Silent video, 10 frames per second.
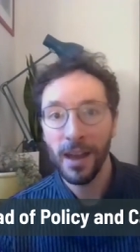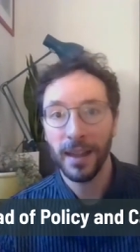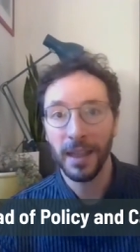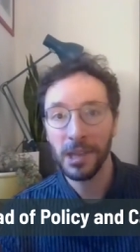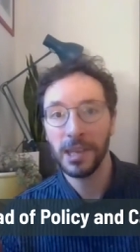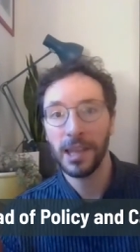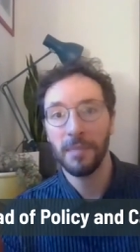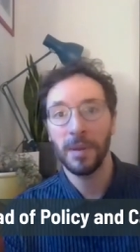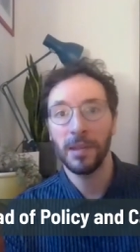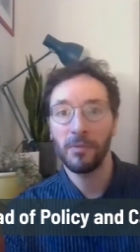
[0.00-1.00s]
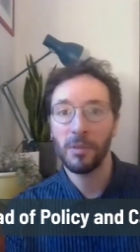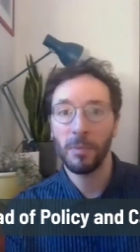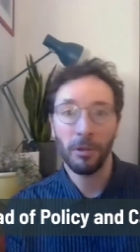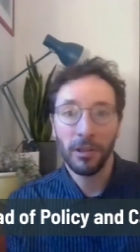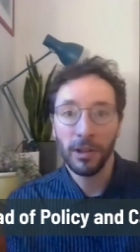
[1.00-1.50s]
And actually that's been in
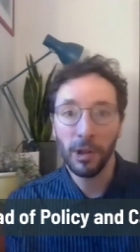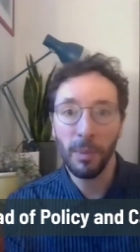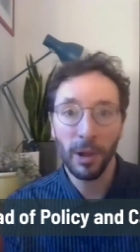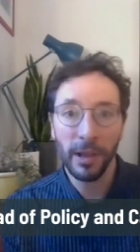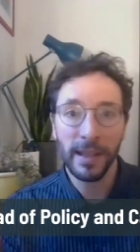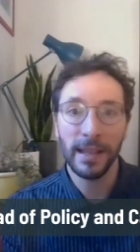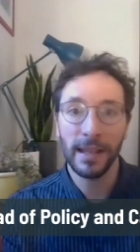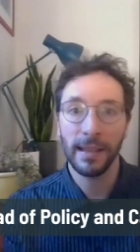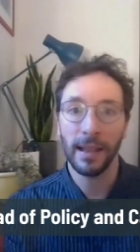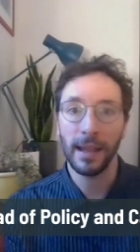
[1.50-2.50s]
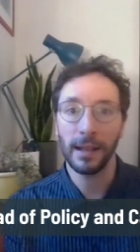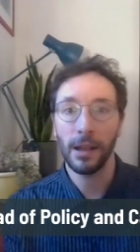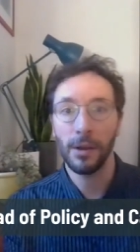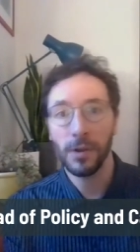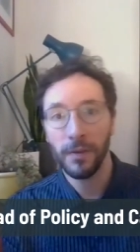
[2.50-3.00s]
response to new policies like
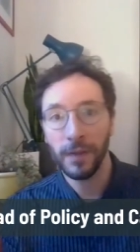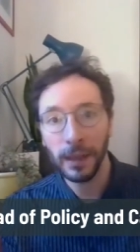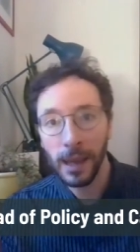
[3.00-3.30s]
low traffic